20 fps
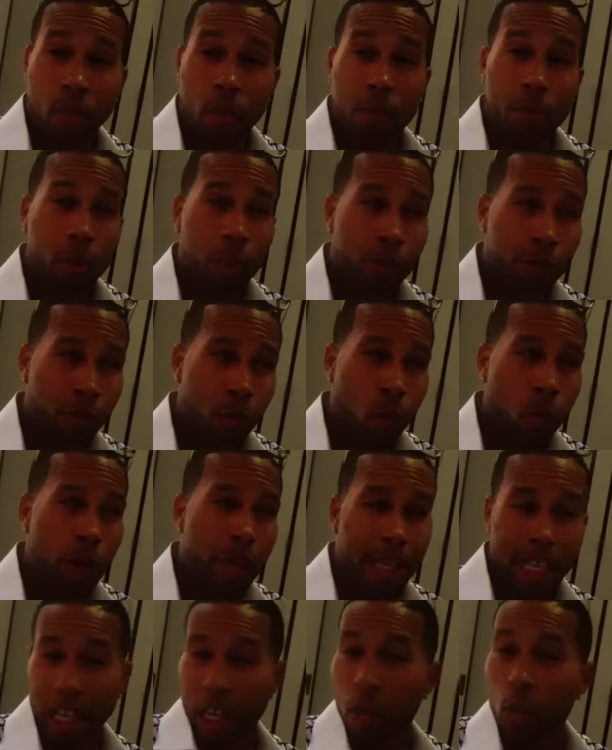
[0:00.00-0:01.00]
We push forward.
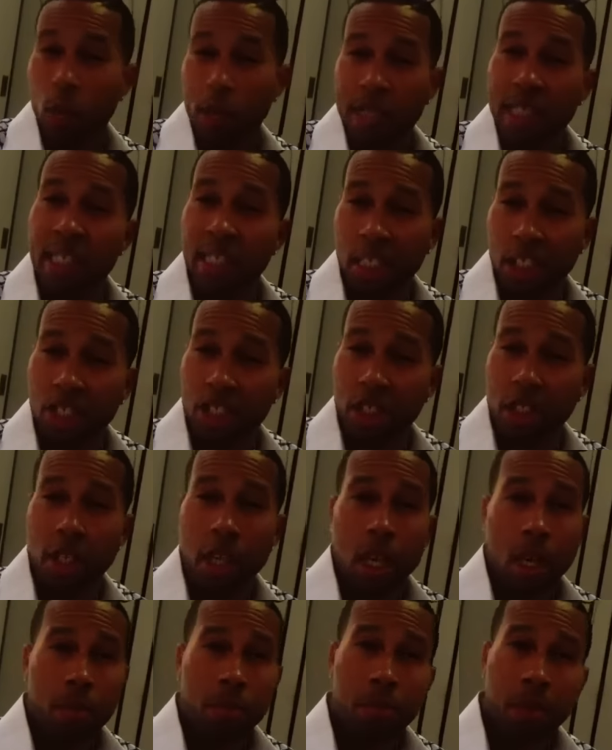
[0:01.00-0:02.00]
Yeah, it was tension,
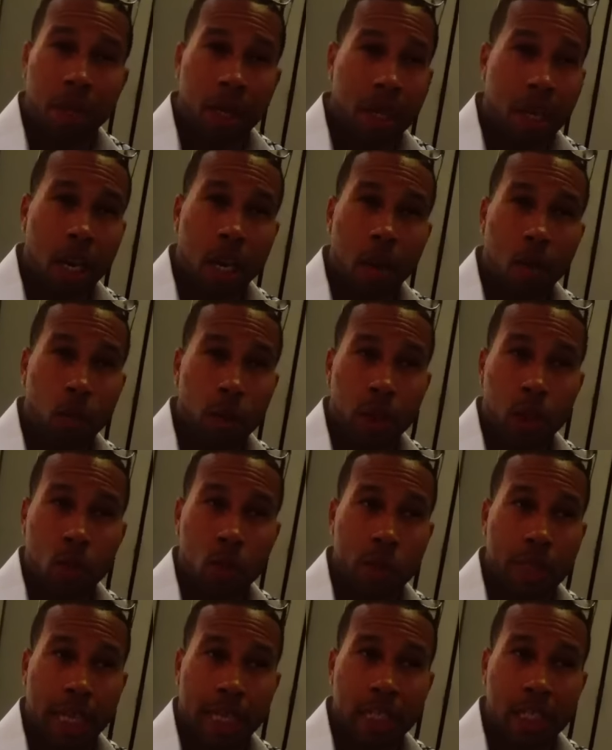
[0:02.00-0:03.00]
but um, we
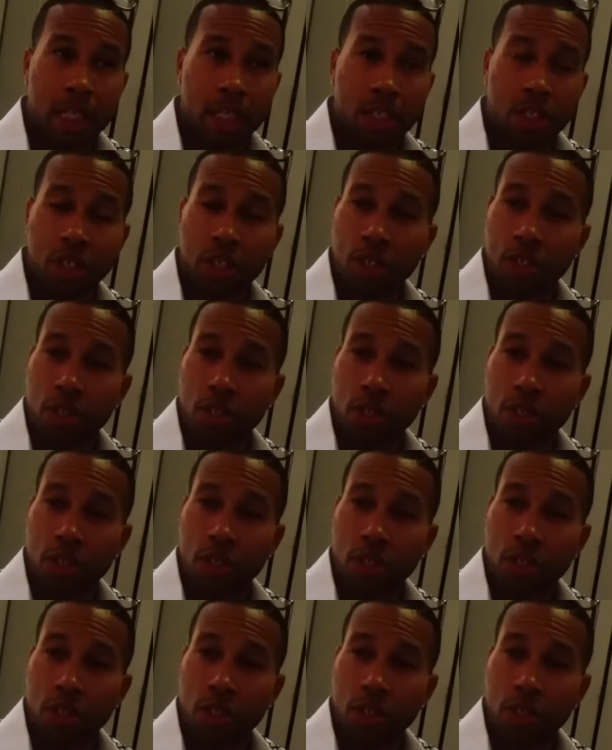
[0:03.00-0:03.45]
use that tension